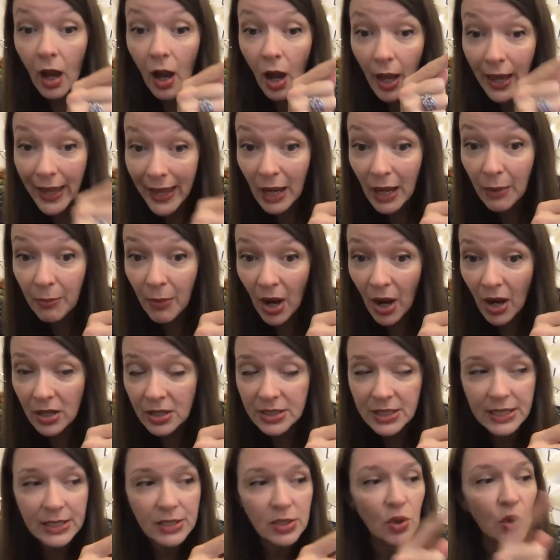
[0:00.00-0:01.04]

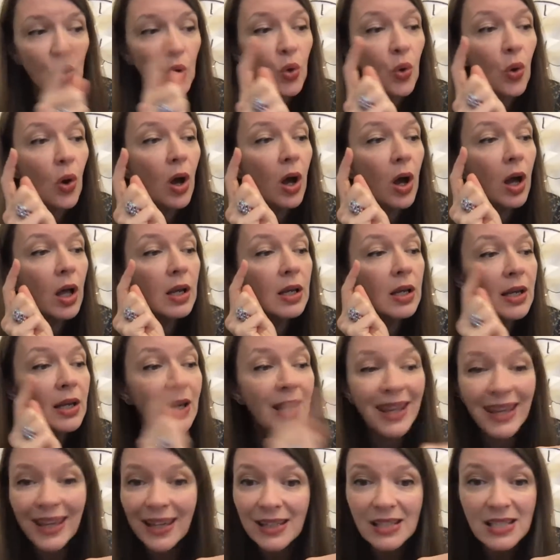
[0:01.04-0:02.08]
earmarked it or
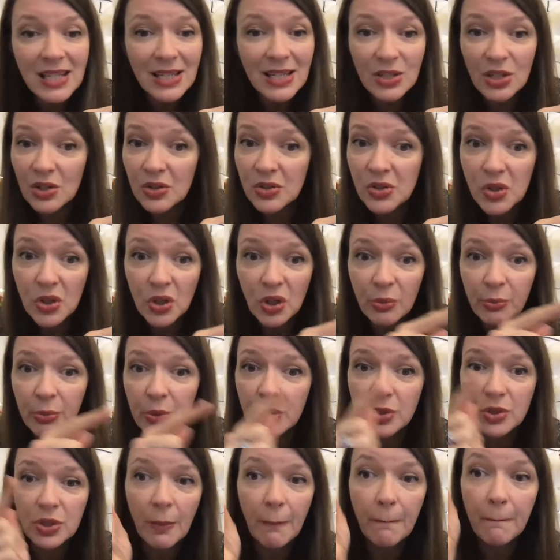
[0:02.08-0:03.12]
linked it on your
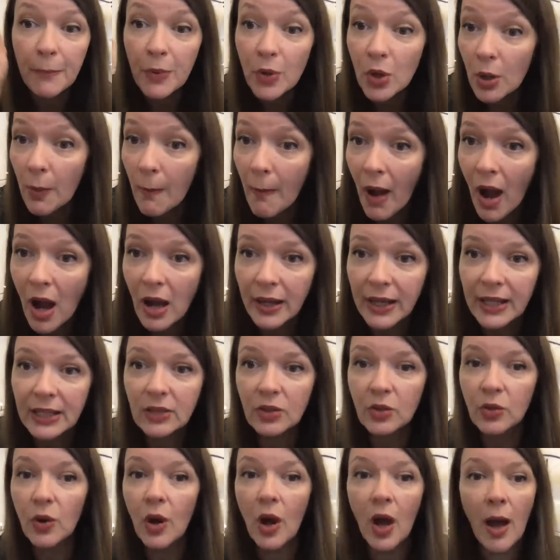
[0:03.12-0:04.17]
computer, bookmark it,
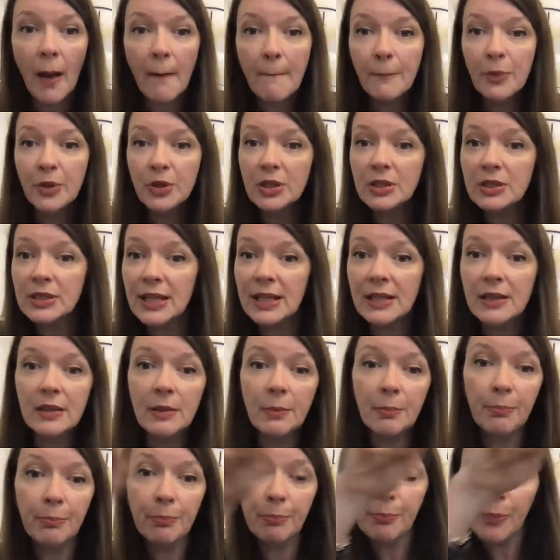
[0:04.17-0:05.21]
or put it in
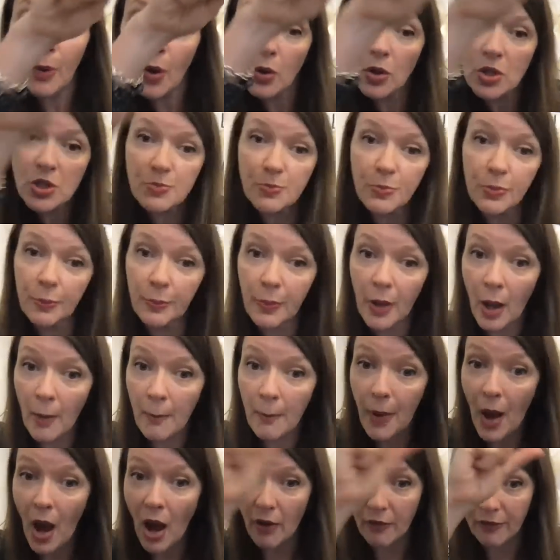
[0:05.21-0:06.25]
the box
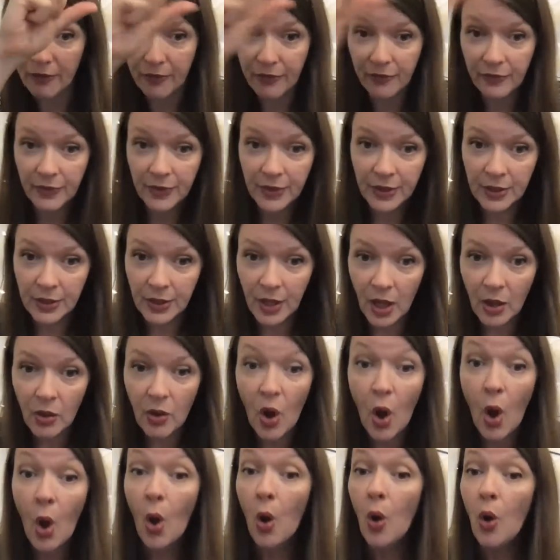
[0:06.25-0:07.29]
above,
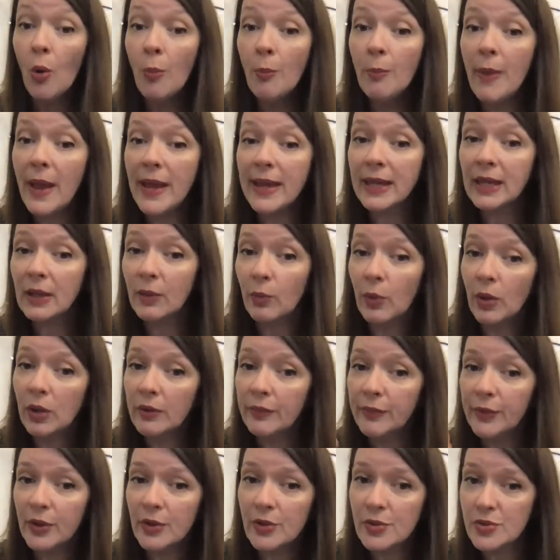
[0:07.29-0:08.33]
or make it one
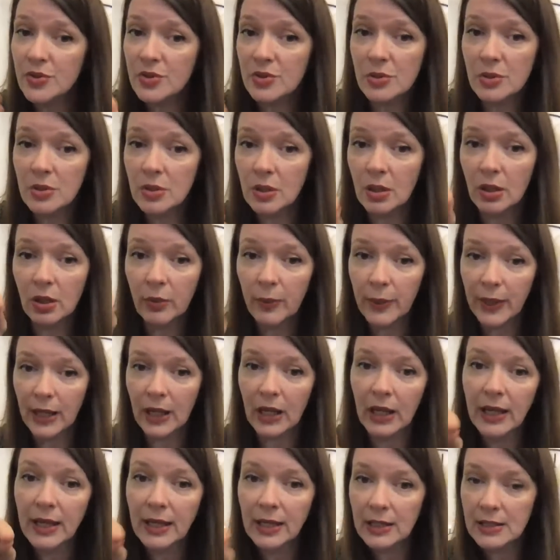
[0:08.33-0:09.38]
of those, quick
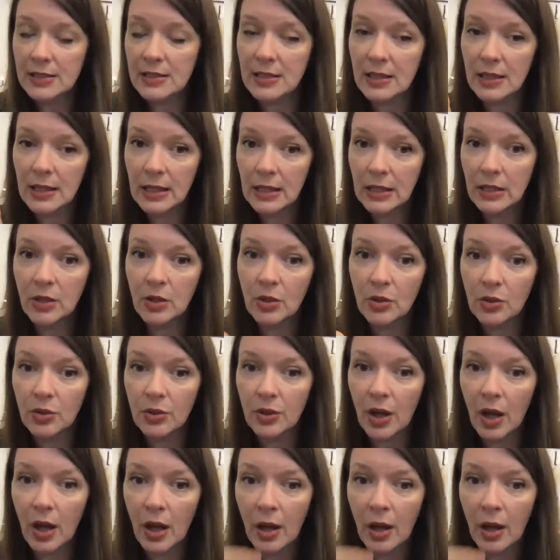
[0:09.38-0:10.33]
links in your